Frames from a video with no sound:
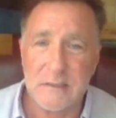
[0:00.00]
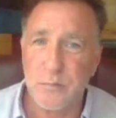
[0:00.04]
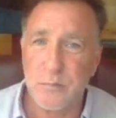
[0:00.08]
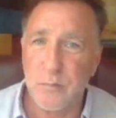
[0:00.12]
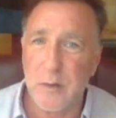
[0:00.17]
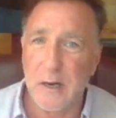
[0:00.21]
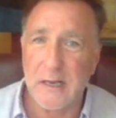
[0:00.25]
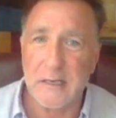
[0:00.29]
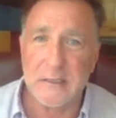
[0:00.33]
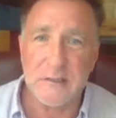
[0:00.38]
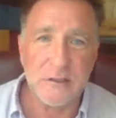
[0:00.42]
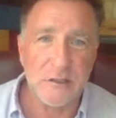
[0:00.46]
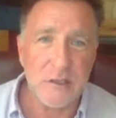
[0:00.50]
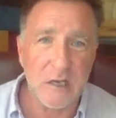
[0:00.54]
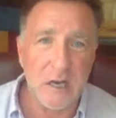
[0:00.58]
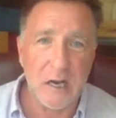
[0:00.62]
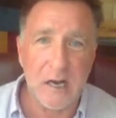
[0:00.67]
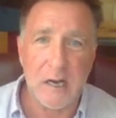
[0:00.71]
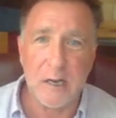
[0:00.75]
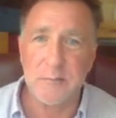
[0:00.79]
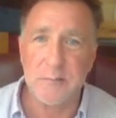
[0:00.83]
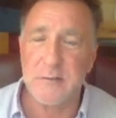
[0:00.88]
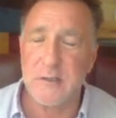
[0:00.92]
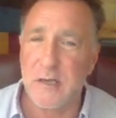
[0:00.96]
It's bringing
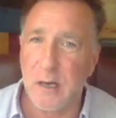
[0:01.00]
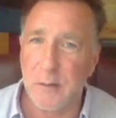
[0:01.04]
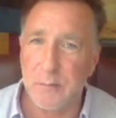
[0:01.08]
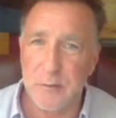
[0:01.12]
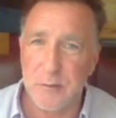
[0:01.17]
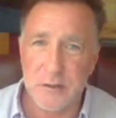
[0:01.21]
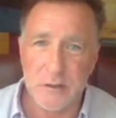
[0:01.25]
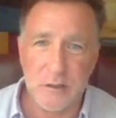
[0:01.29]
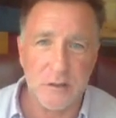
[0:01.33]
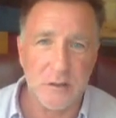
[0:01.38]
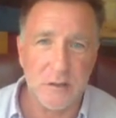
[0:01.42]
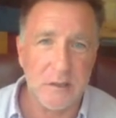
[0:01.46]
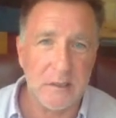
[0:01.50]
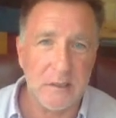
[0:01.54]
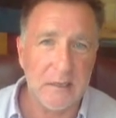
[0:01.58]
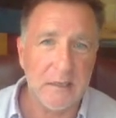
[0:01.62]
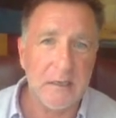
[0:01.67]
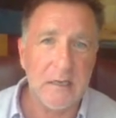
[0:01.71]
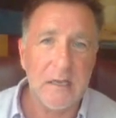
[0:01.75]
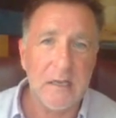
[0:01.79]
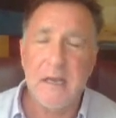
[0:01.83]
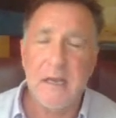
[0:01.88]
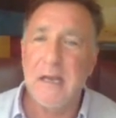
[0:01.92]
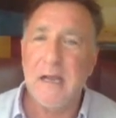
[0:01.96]
jobs and
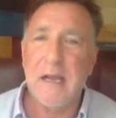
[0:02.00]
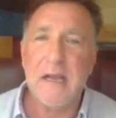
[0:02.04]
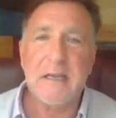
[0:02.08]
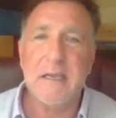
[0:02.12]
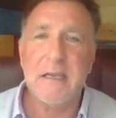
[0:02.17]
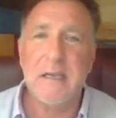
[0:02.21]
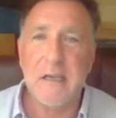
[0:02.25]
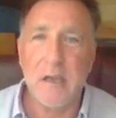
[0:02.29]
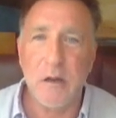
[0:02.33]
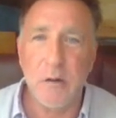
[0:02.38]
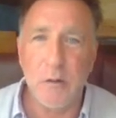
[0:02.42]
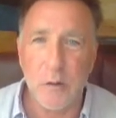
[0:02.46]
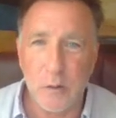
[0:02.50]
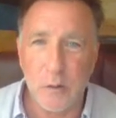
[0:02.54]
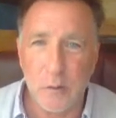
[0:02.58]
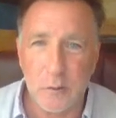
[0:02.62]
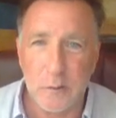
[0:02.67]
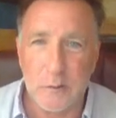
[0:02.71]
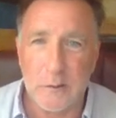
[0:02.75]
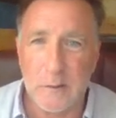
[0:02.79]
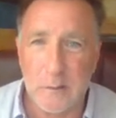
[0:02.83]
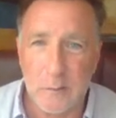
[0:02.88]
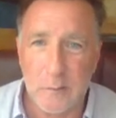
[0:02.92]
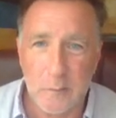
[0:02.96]
opportunity. I could go
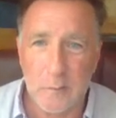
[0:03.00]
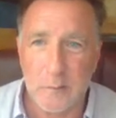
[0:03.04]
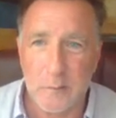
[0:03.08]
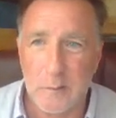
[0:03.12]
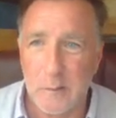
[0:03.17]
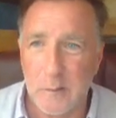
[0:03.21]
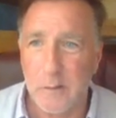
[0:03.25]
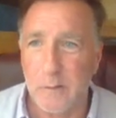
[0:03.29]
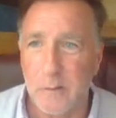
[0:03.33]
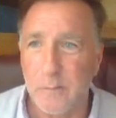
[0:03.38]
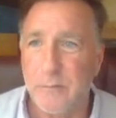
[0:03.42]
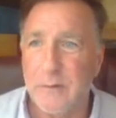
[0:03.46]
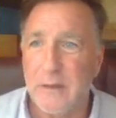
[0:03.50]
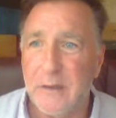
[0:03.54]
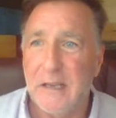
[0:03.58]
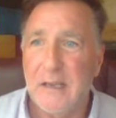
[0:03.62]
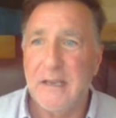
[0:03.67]
on and on and on.